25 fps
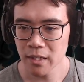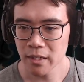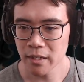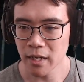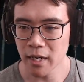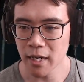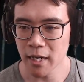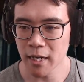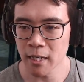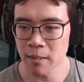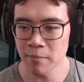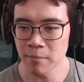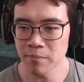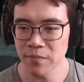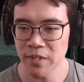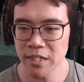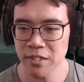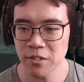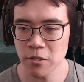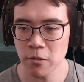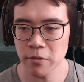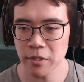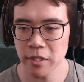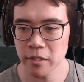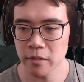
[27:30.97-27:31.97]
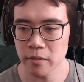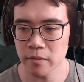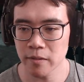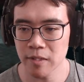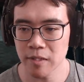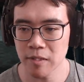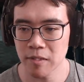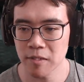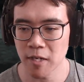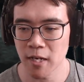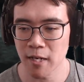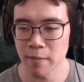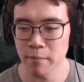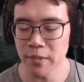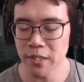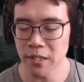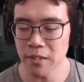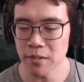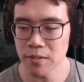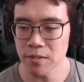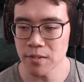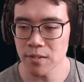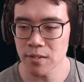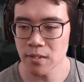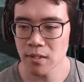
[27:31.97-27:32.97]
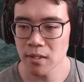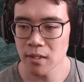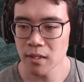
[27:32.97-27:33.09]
they don't kill these zombies,